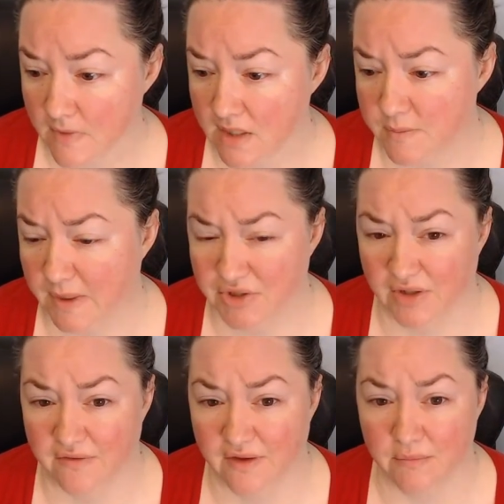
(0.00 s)

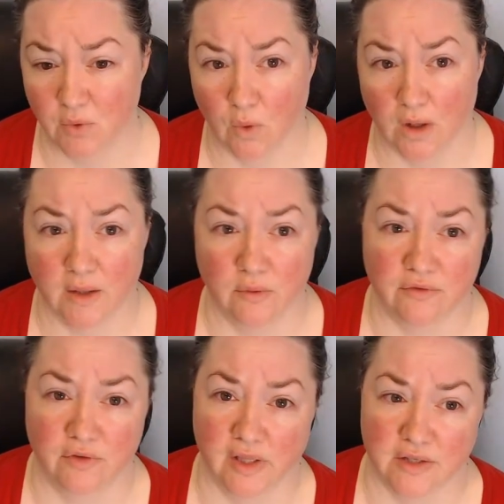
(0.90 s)
especially if they've been working
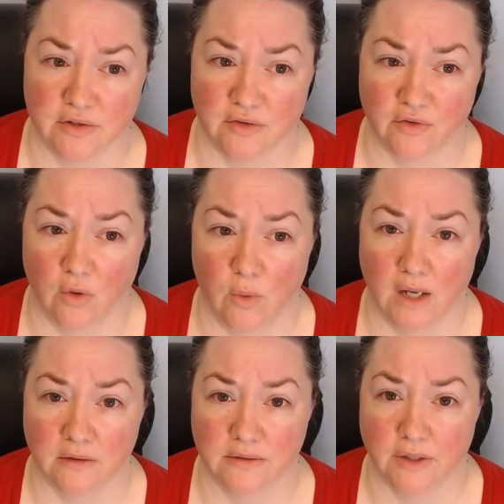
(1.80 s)
with freelancers for a
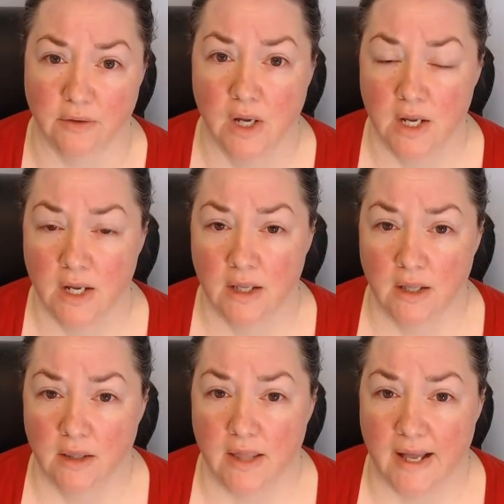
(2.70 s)
while. So
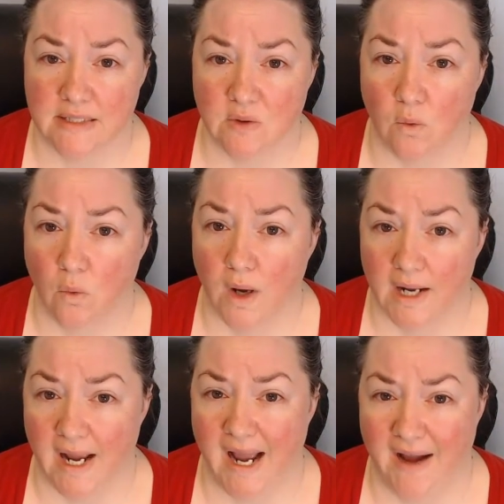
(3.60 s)
that's what
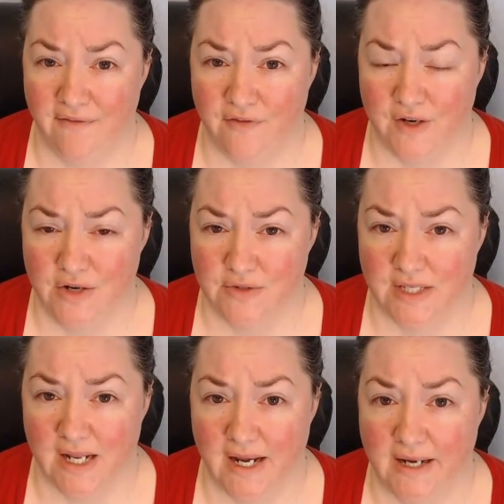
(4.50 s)
I have for you
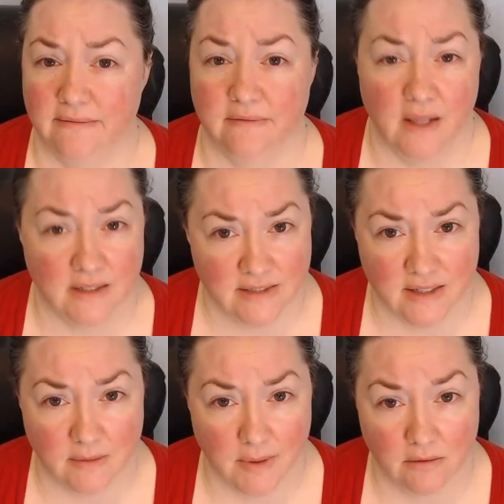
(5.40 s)
today. Lots to
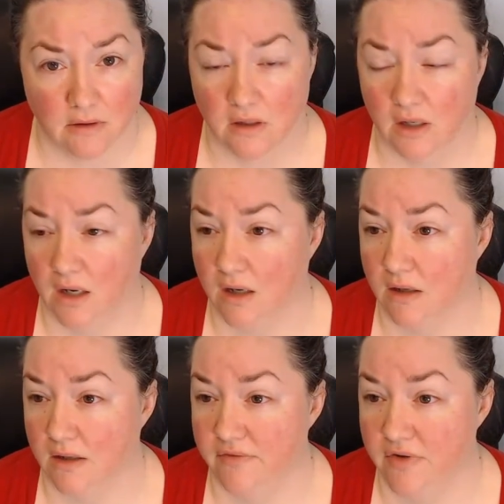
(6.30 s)
think about.
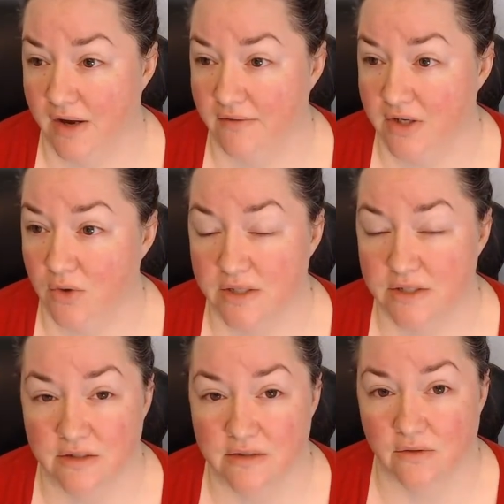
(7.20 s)
Uh, if you have any questions